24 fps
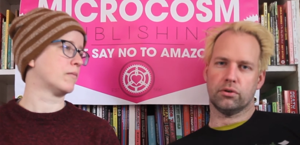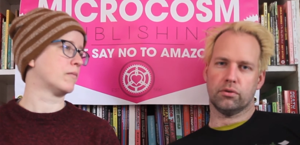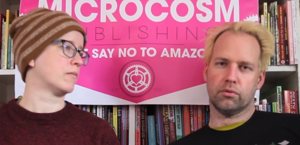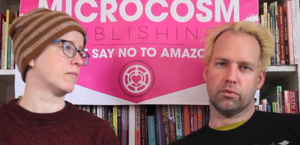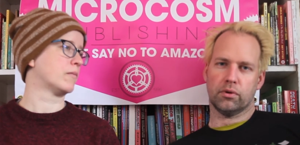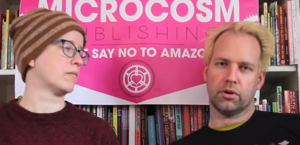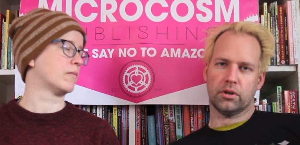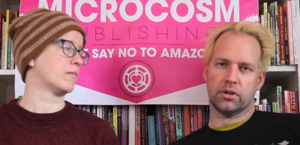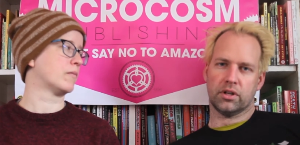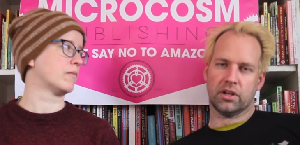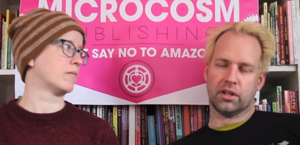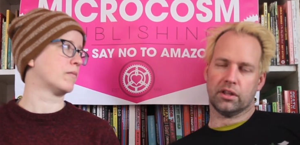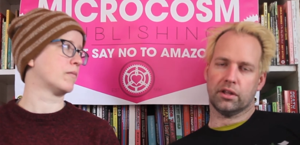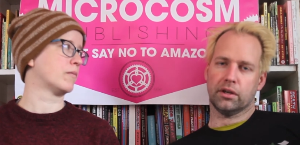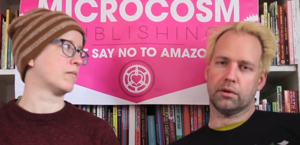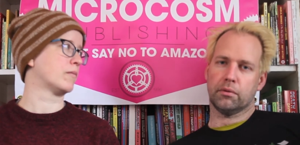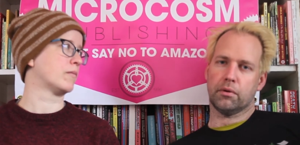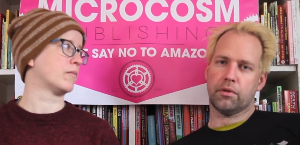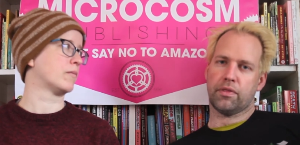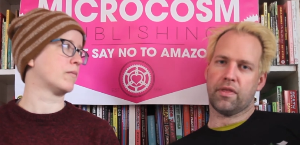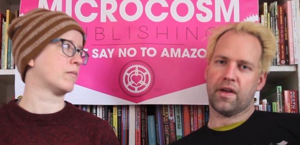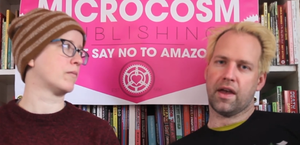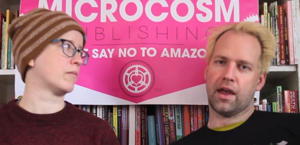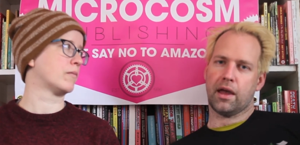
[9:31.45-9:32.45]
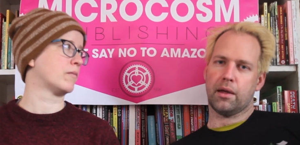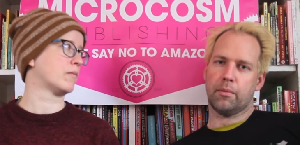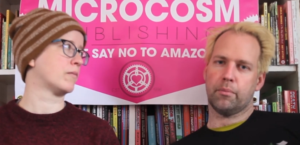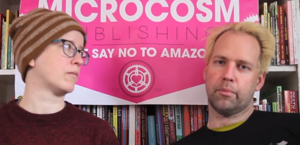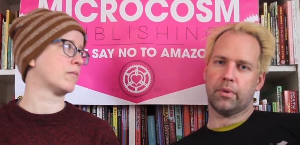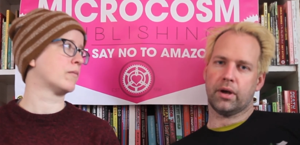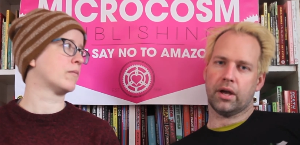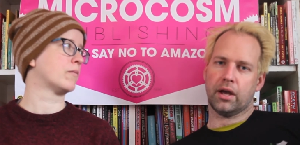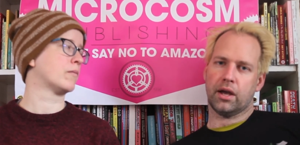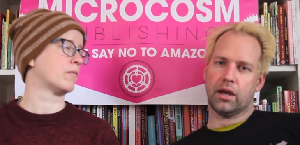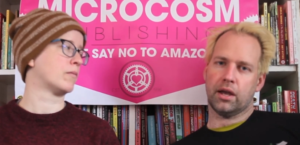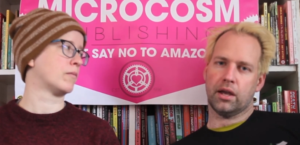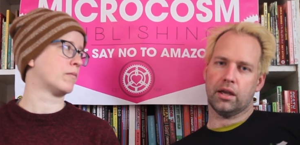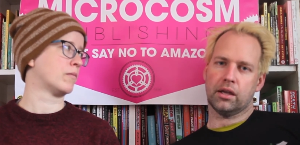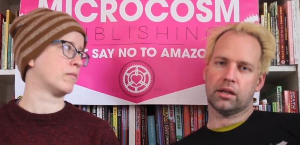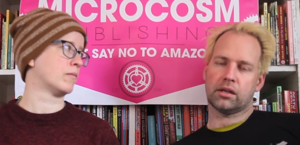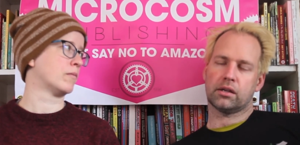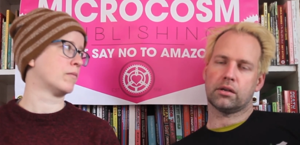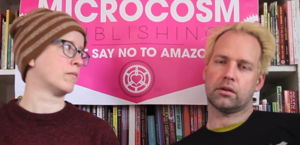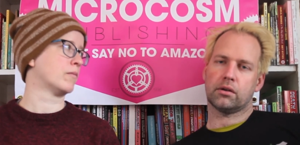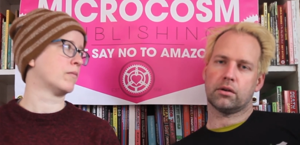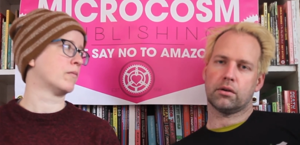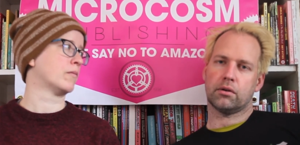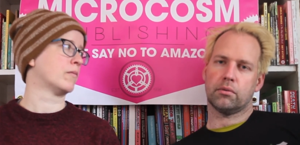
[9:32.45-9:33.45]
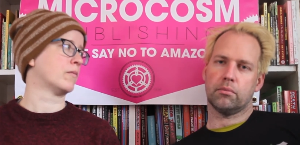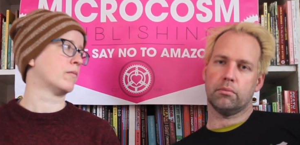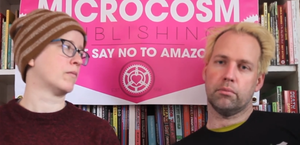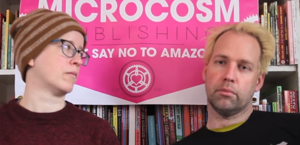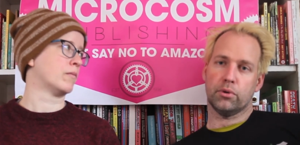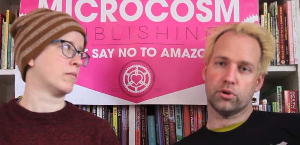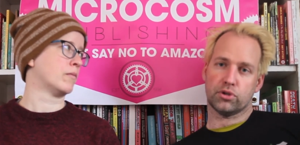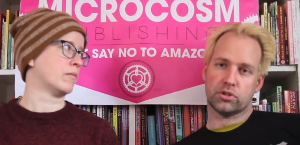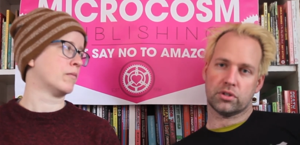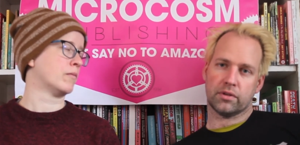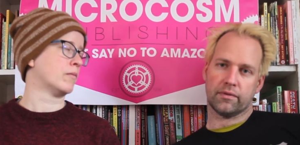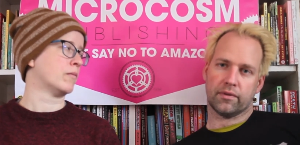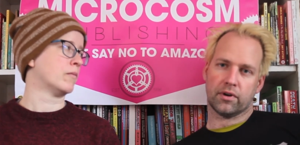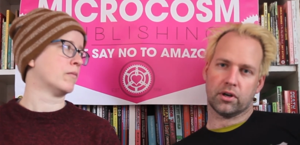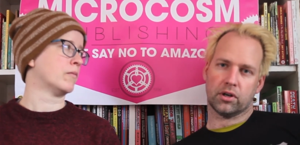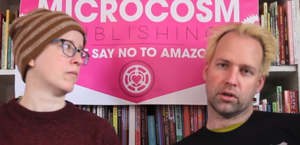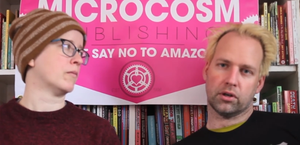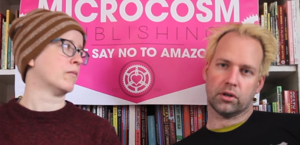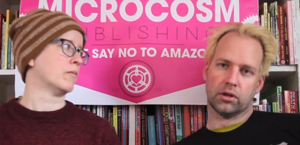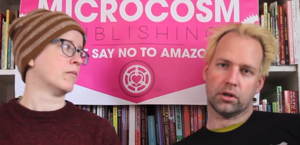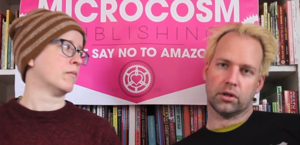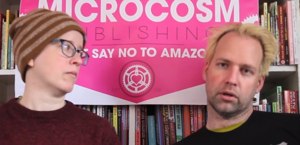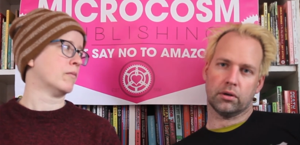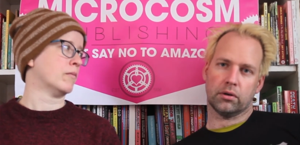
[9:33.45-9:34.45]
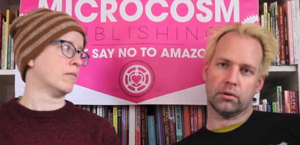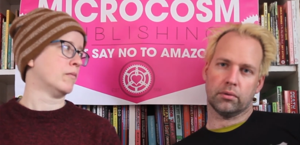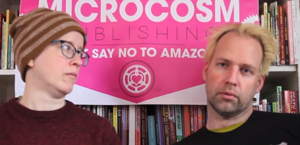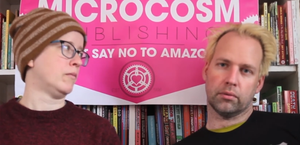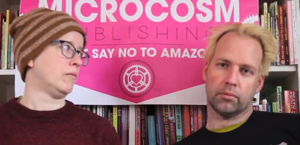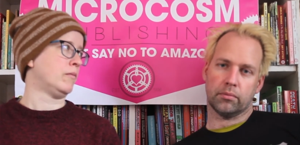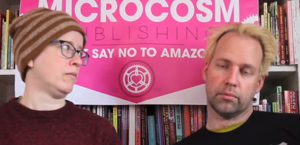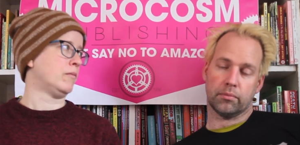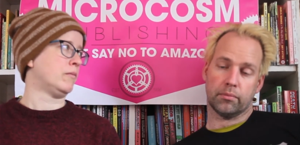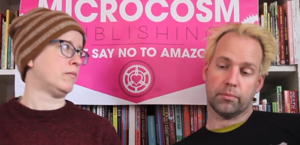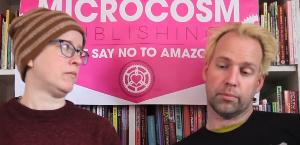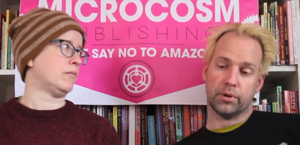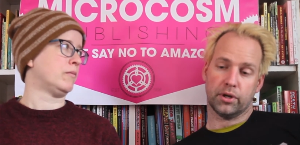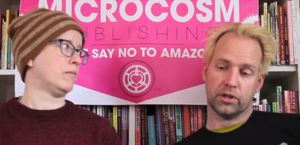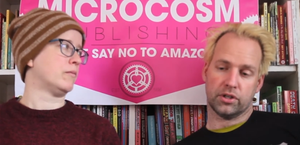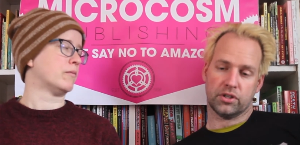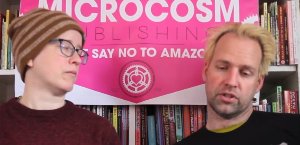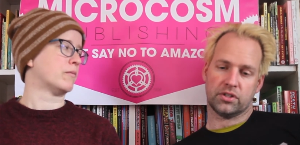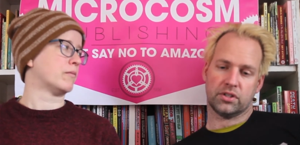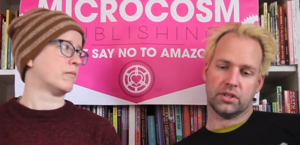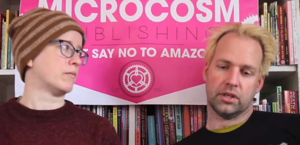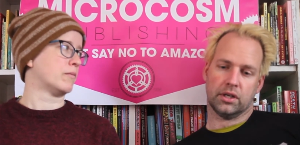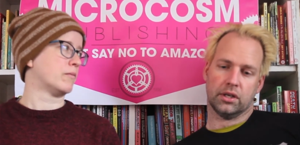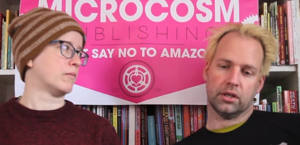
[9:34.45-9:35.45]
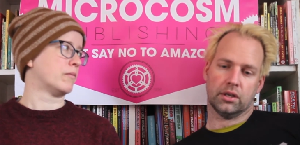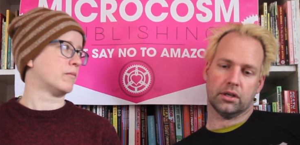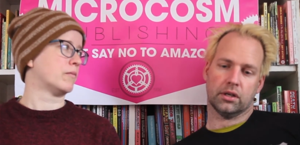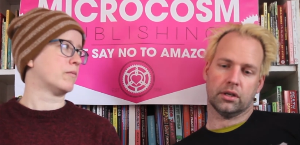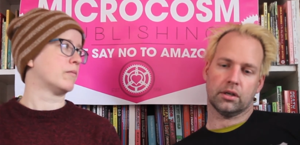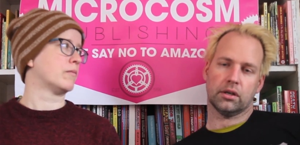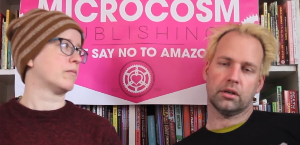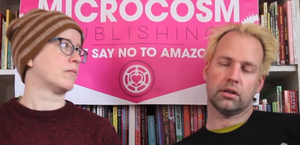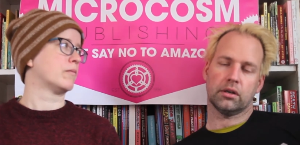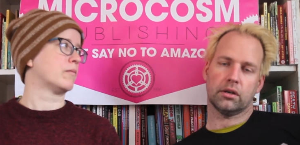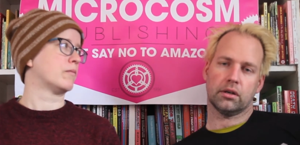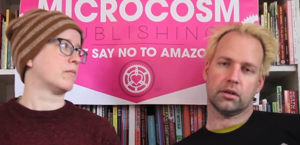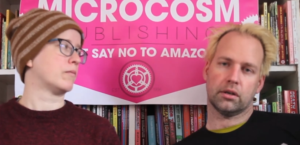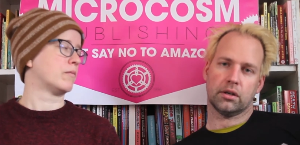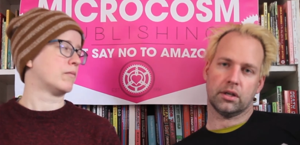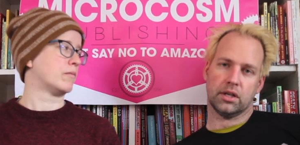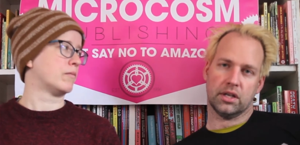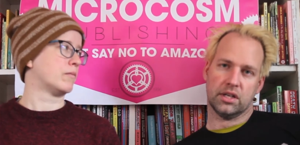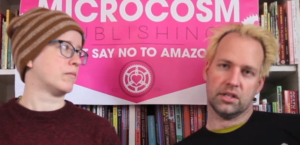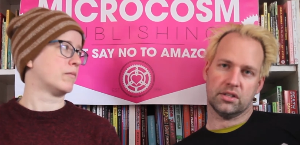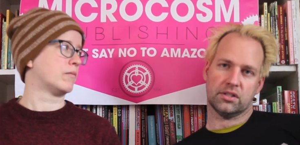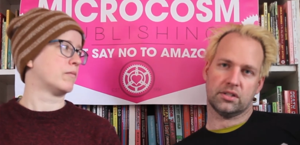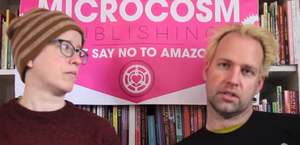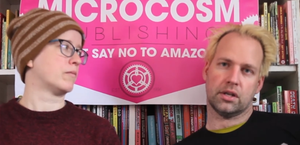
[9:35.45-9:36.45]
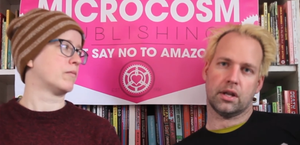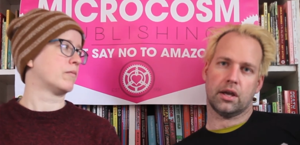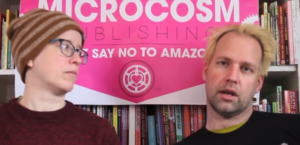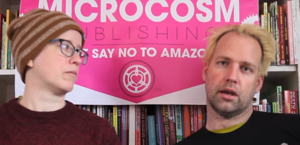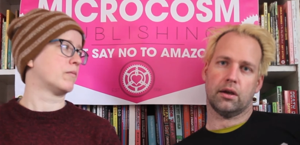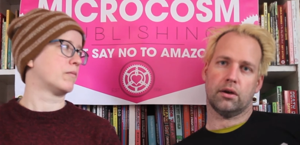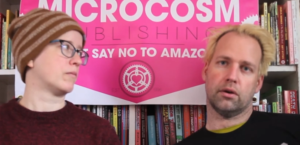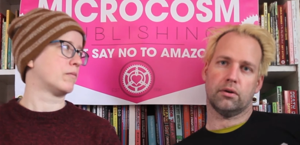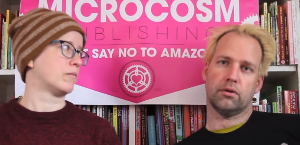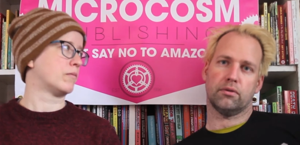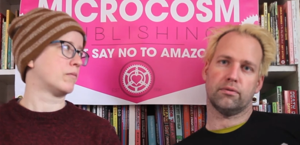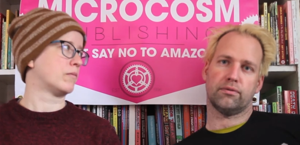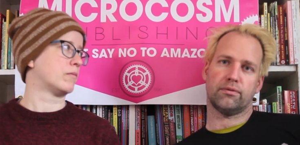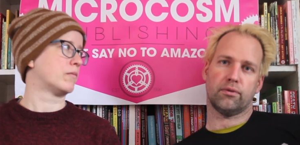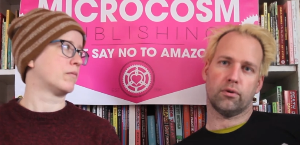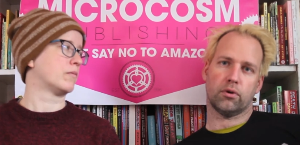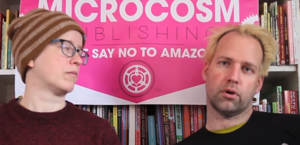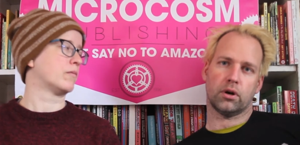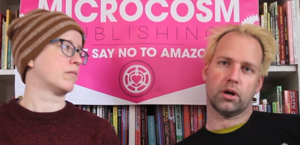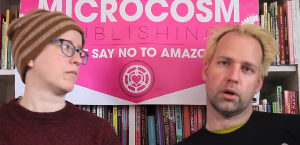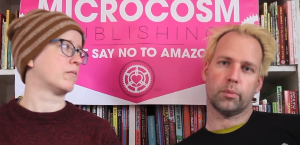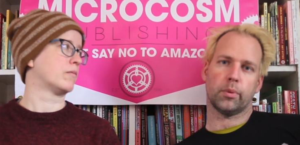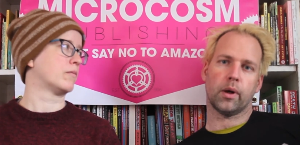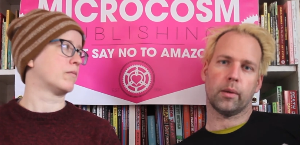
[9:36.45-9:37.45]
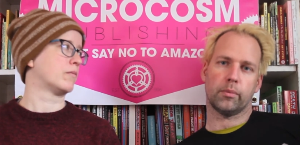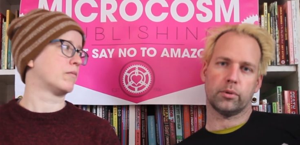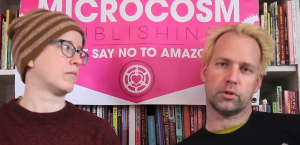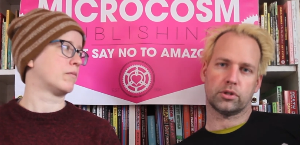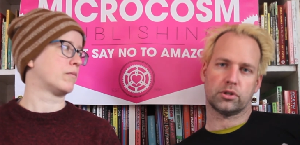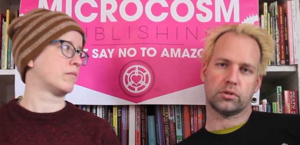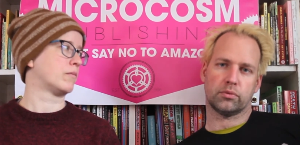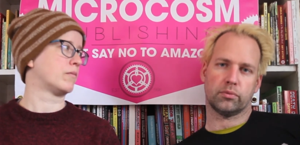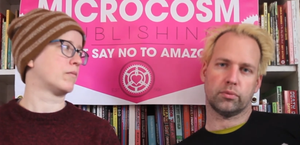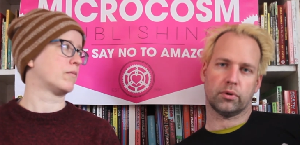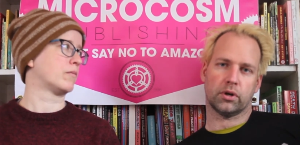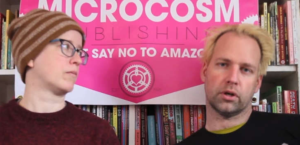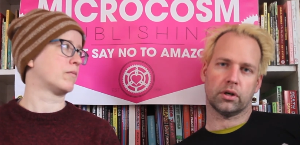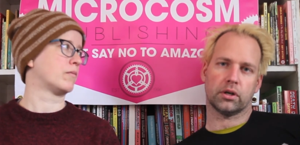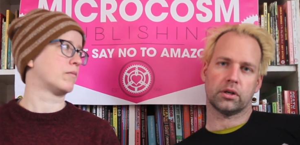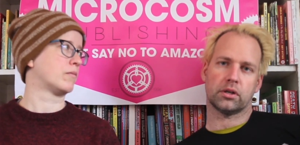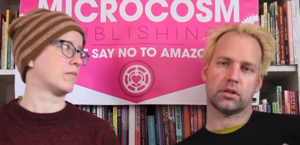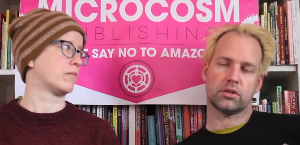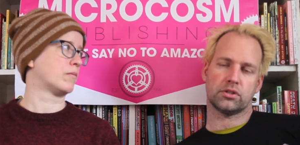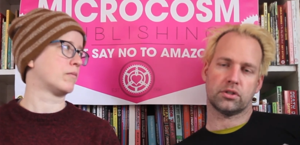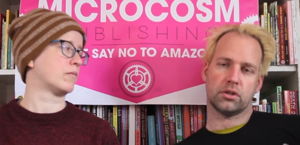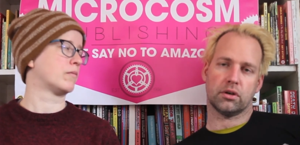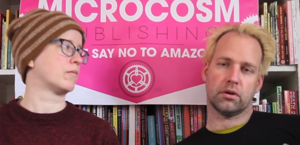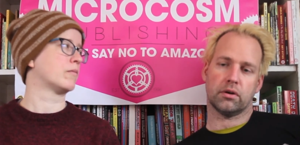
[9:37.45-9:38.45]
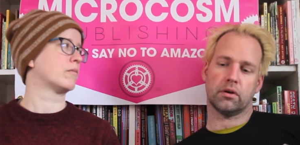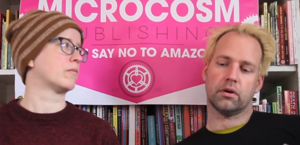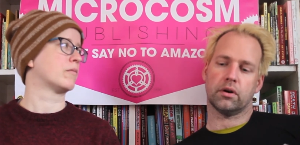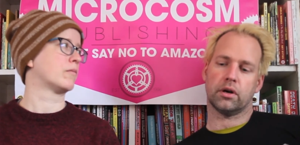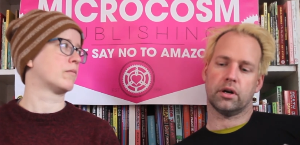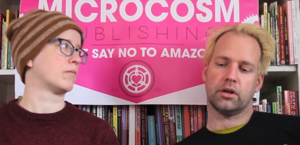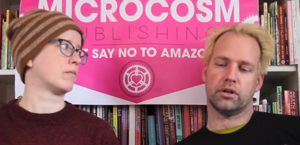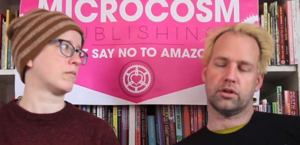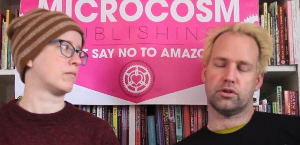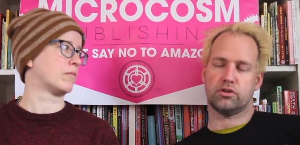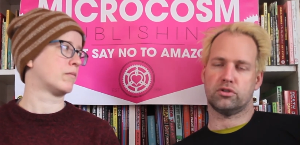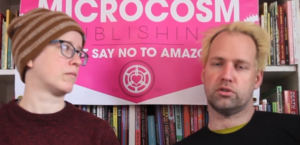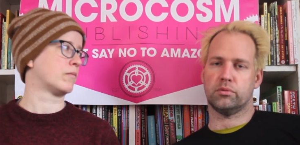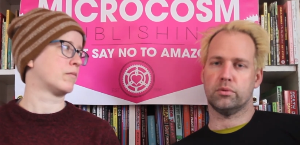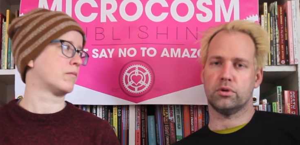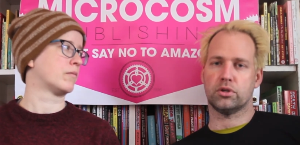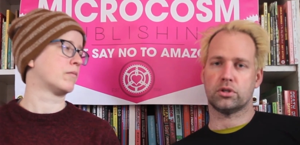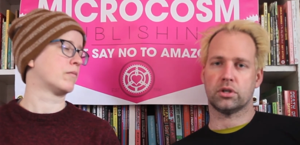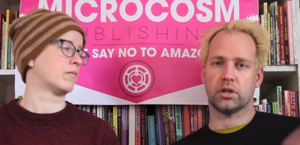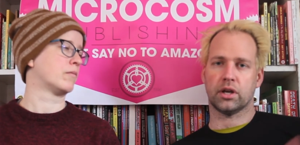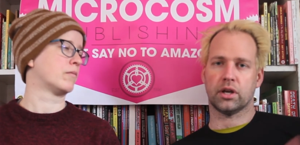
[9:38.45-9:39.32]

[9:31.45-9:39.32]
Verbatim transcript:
Speaker 1: we're dealing with that by most of our purchasing is now for our published work, so our distribution